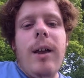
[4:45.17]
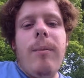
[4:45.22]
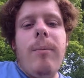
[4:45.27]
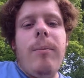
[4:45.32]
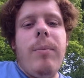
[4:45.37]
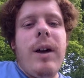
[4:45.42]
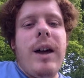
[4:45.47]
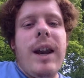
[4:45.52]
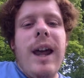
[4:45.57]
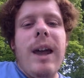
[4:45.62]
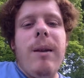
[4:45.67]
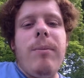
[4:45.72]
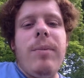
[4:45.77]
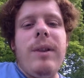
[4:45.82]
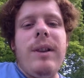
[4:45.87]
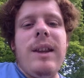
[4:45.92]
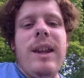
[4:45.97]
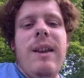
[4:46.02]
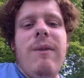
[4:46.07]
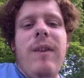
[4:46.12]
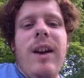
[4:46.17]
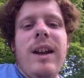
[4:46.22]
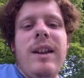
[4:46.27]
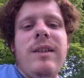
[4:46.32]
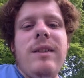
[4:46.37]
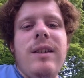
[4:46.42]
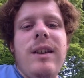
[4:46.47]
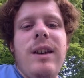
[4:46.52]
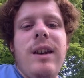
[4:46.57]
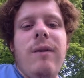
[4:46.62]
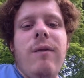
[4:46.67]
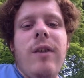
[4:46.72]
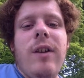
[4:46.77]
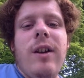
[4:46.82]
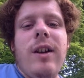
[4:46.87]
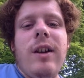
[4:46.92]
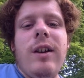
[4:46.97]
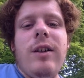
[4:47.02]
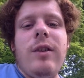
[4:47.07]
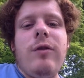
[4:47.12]
But I believe I did a
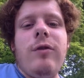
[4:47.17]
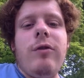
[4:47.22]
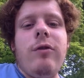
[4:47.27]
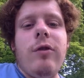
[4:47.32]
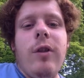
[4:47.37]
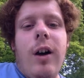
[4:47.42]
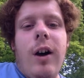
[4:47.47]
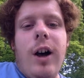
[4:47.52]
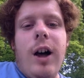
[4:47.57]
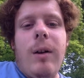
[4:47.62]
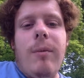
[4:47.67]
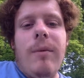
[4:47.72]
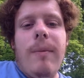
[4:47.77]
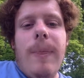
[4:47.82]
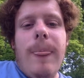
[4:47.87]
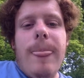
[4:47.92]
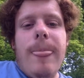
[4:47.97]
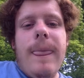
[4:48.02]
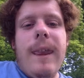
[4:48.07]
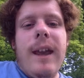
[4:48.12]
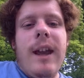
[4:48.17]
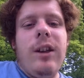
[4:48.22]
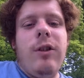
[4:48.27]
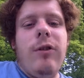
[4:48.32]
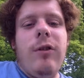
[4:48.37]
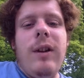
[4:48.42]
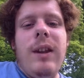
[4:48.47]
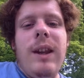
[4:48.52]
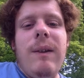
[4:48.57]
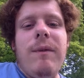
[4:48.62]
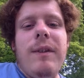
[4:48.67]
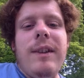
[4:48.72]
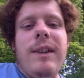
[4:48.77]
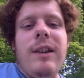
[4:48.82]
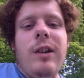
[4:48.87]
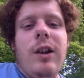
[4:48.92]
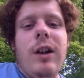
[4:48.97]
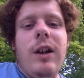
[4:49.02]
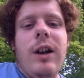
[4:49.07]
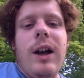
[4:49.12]
very good job. And you can
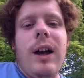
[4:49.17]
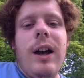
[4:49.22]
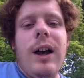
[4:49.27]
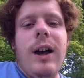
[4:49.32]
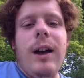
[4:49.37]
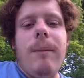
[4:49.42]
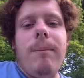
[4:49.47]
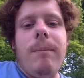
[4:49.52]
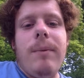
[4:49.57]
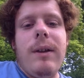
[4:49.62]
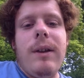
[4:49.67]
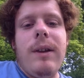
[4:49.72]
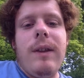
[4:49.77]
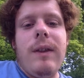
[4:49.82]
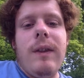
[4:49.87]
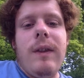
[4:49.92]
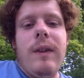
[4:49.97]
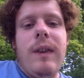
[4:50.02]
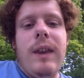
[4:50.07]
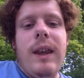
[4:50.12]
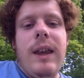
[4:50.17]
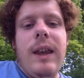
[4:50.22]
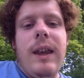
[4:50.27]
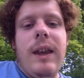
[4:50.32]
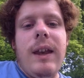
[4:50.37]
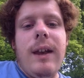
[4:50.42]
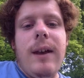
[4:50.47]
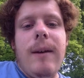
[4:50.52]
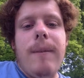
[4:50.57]
even look up the